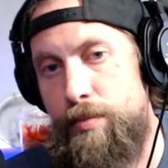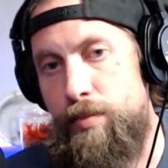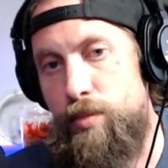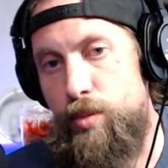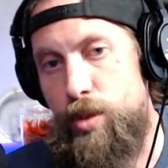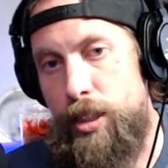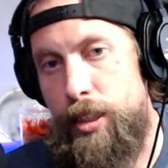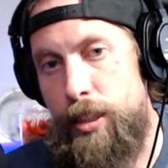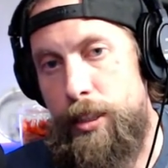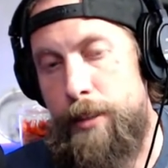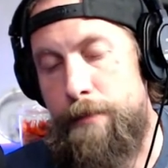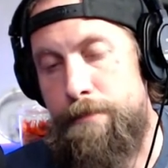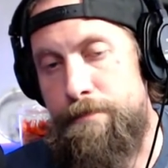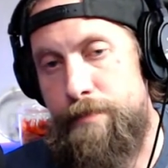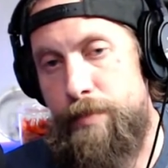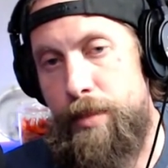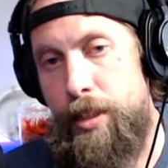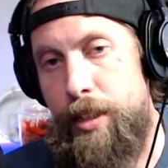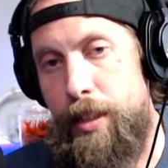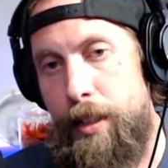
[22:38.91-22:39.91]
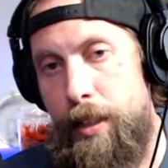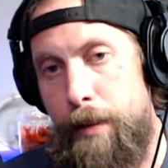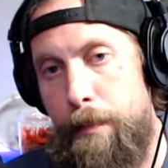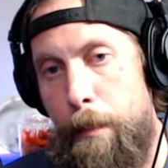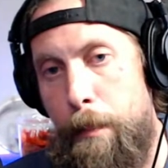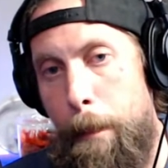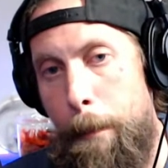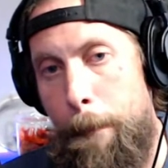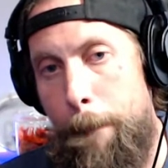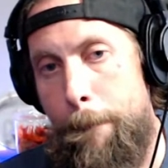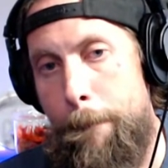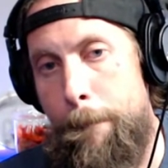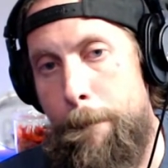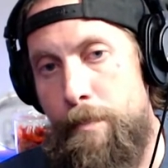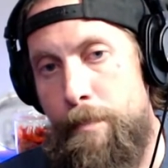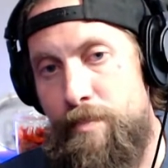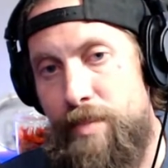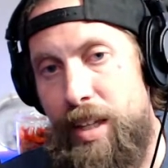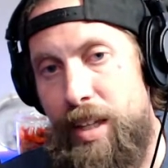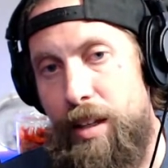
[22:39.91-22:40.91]
Really? Okay.
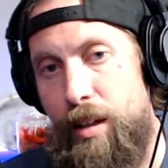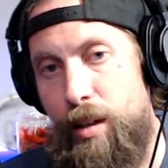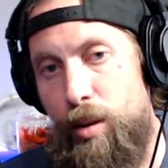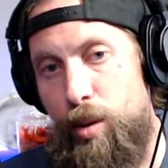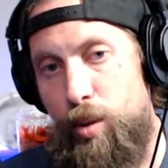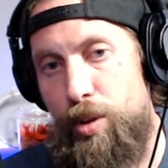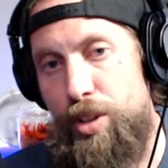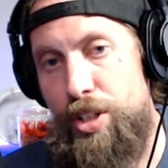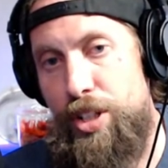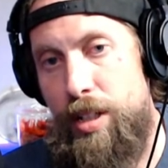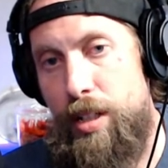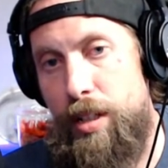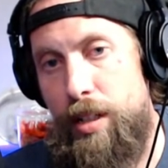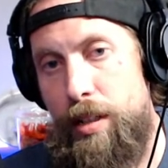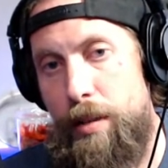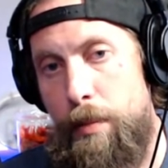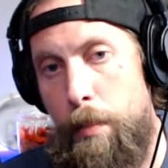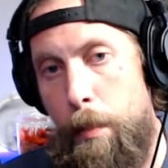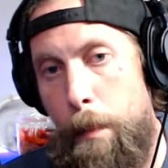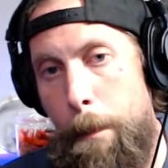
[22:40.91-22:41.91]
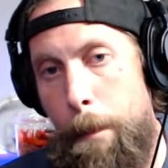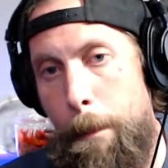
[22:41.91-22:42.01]
LG.